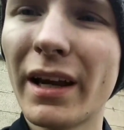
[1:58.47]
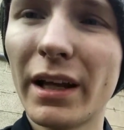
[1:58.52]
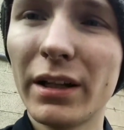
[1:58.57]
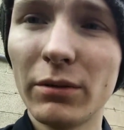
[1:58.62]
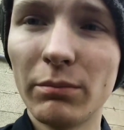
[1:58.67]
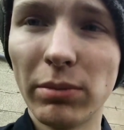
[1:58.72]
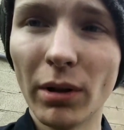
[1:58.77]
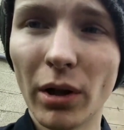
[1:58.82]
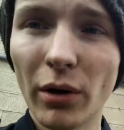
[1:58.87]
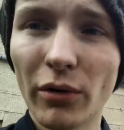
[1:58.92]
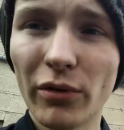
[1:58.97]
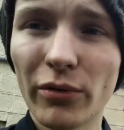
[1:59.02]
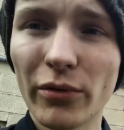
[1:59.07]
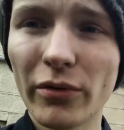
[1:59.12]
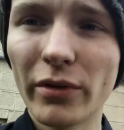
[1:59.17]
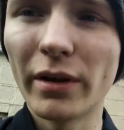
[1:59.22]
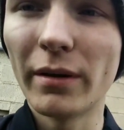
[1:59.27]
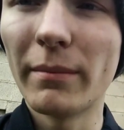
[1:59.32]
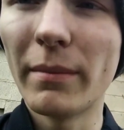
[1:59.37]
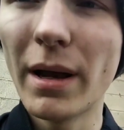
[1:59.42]
and blow
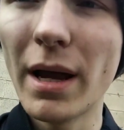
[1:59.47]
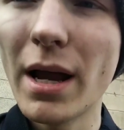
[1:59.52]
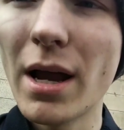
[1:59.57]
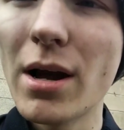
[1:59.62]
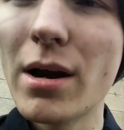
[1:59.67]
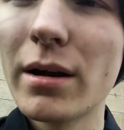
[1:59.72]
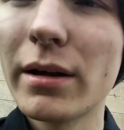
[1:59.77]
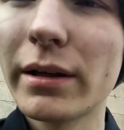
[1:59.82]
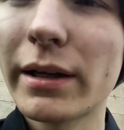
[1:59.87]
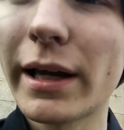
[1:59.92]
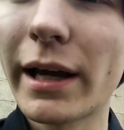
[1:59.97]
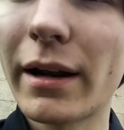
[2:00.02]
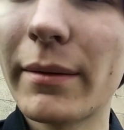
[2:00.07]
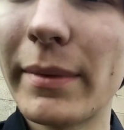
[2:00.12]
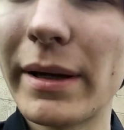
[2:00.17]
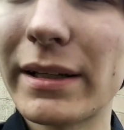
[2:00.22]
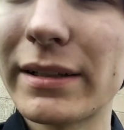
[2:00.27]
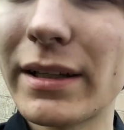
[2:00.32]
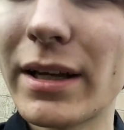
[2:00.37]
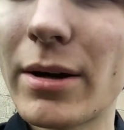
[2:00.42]
through them. Kind of
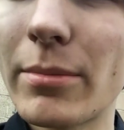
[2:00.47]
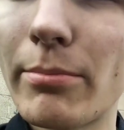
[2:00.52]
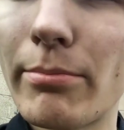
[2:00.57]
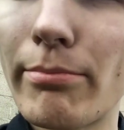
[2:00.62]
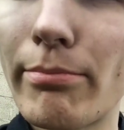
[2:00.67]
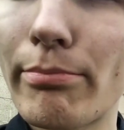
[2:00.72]
makes a,